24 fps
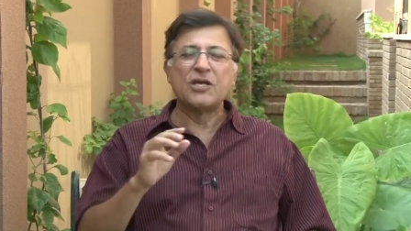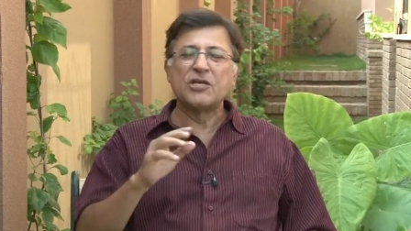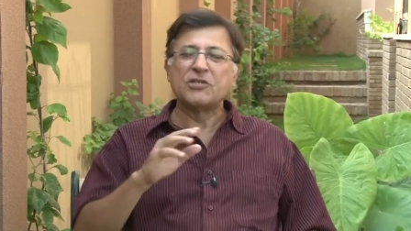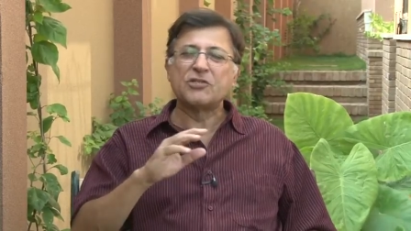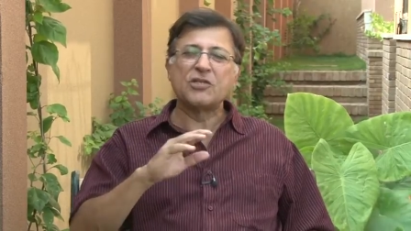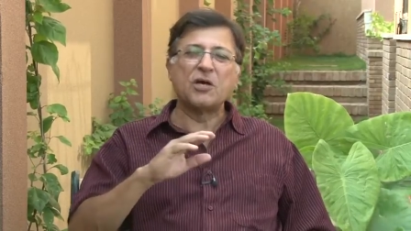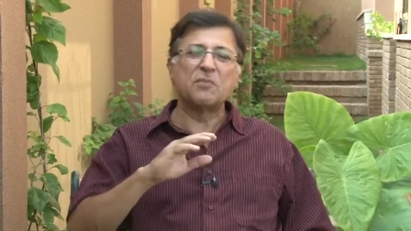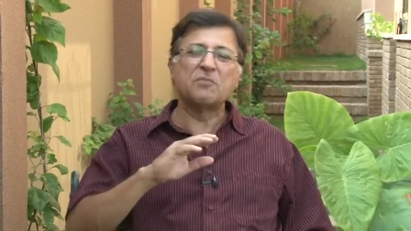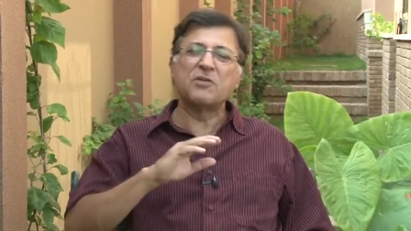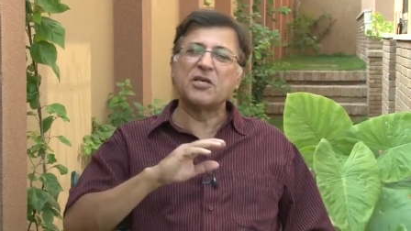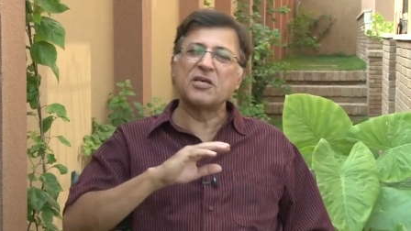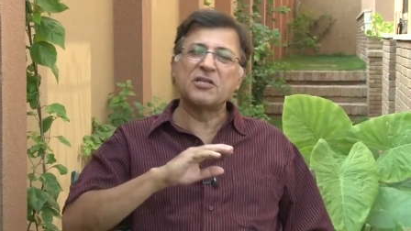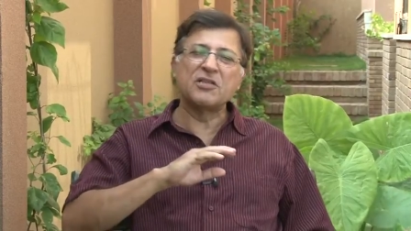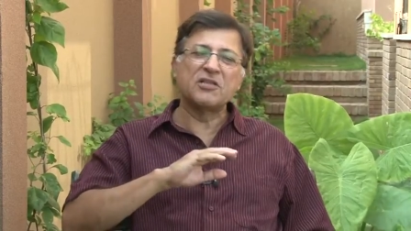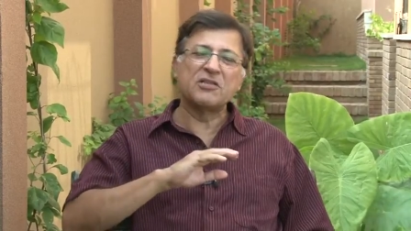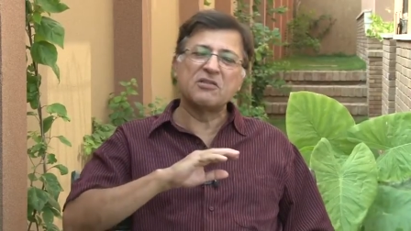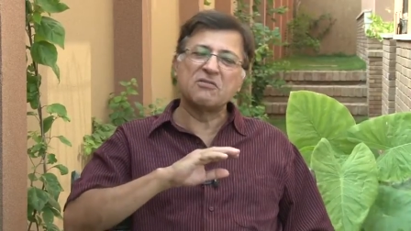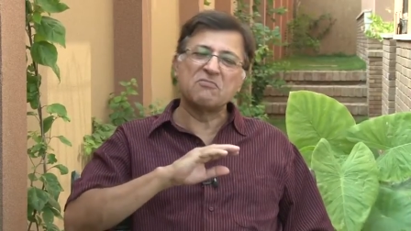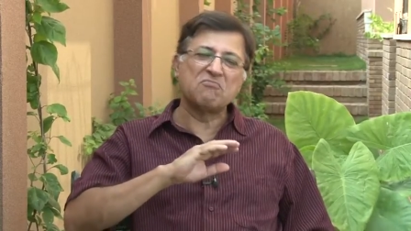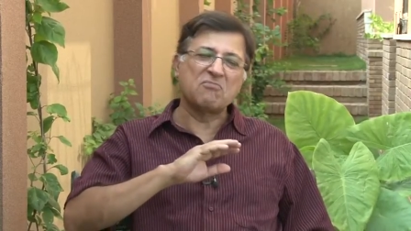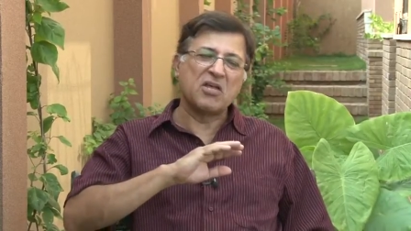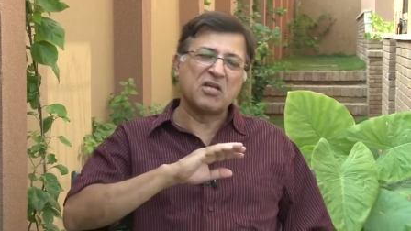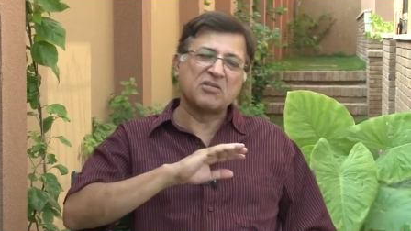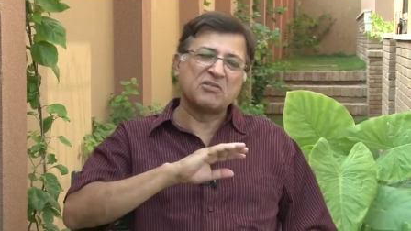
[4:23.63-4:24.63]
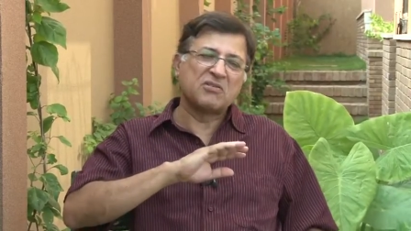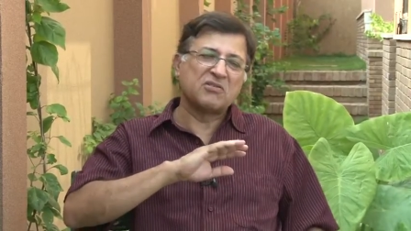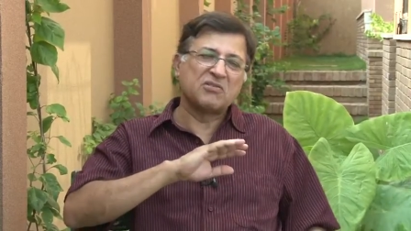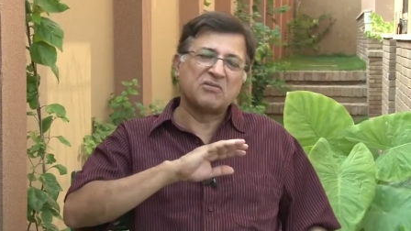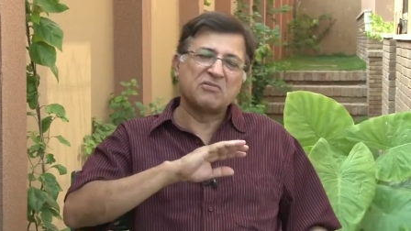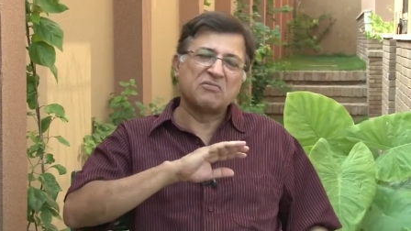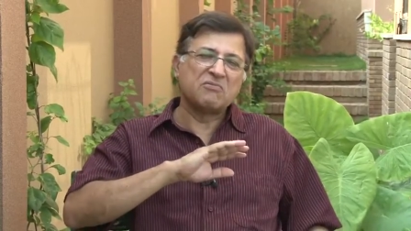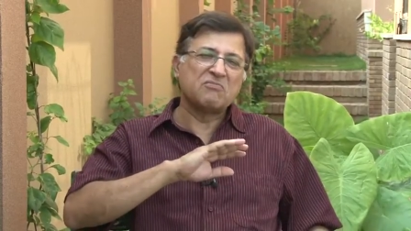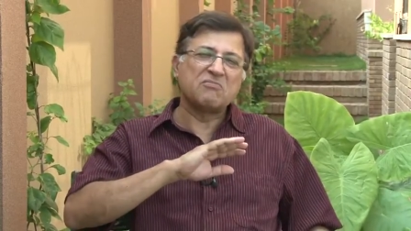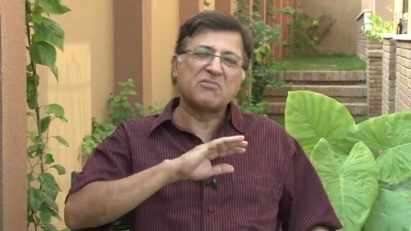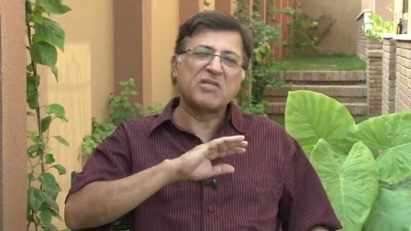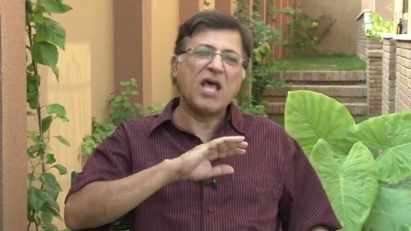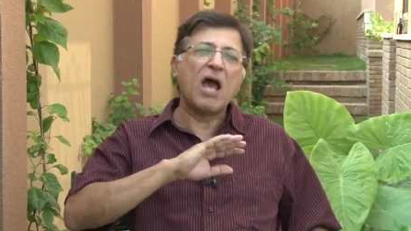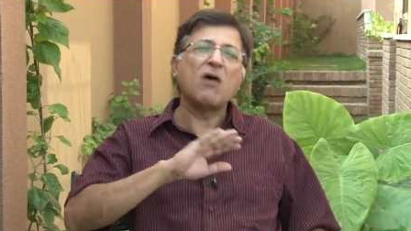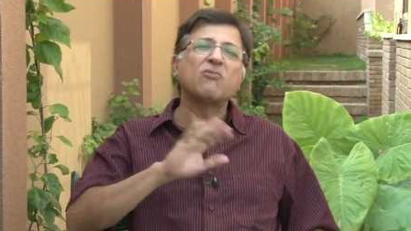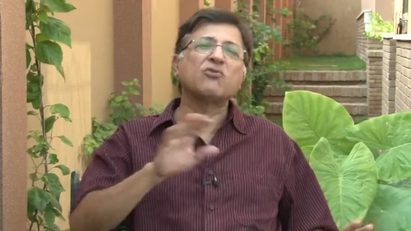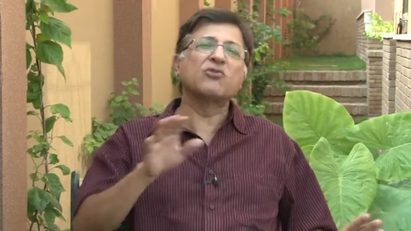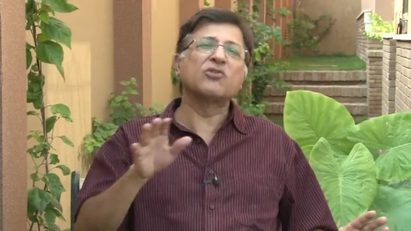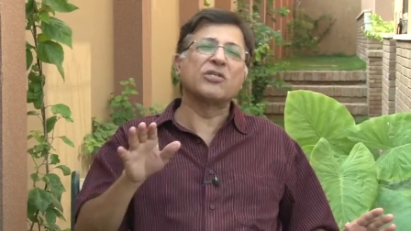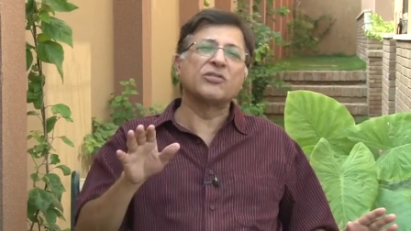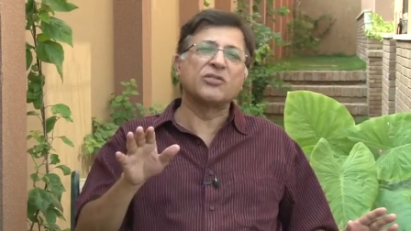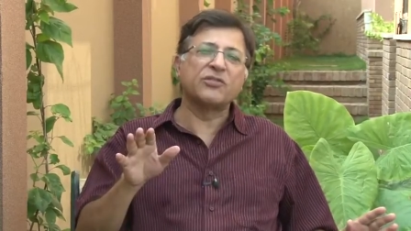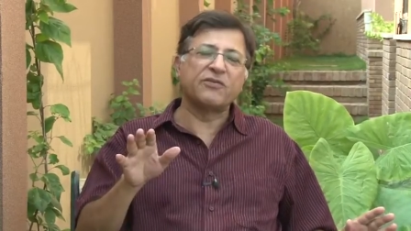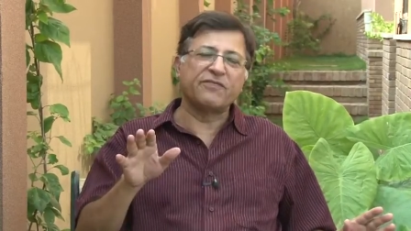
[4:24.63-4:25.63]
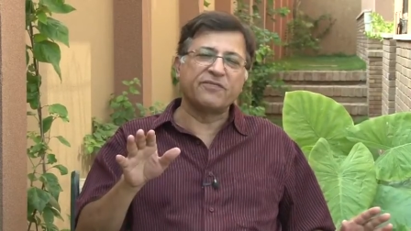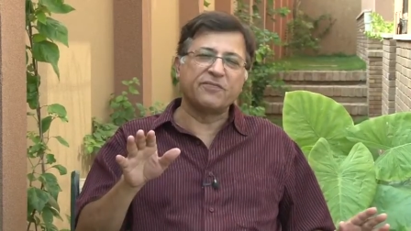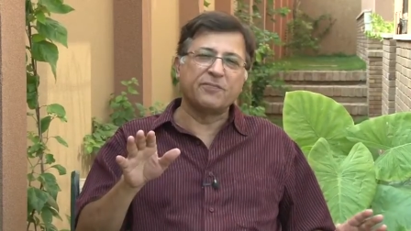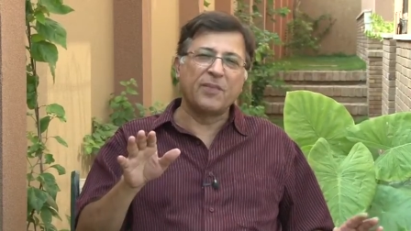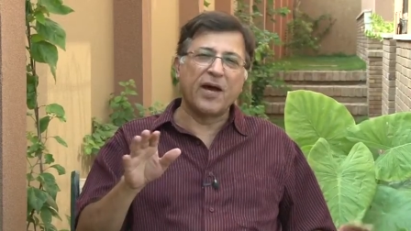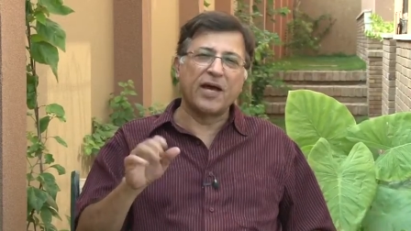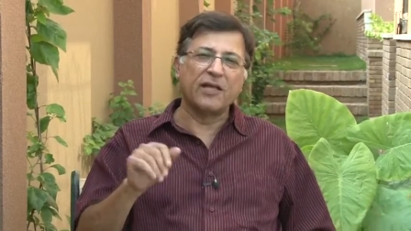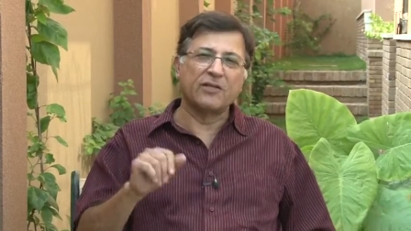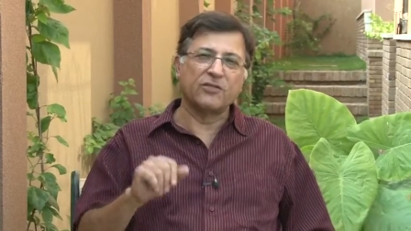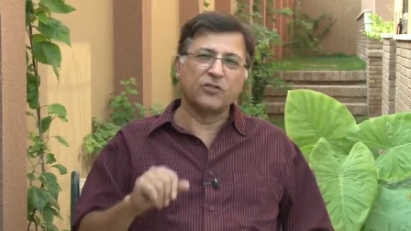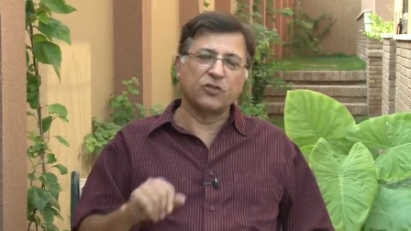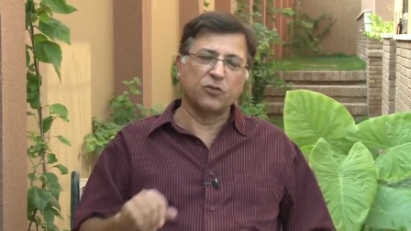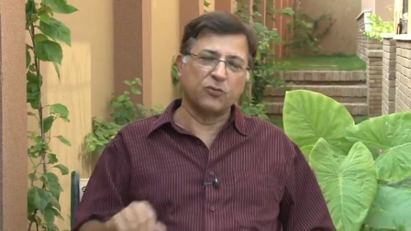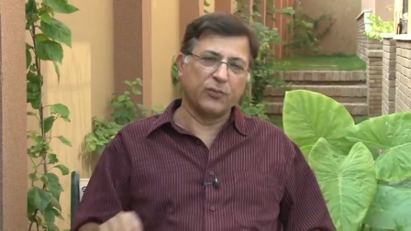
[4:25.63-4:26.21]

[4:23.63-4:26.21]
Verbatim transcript: something that's thousands of miles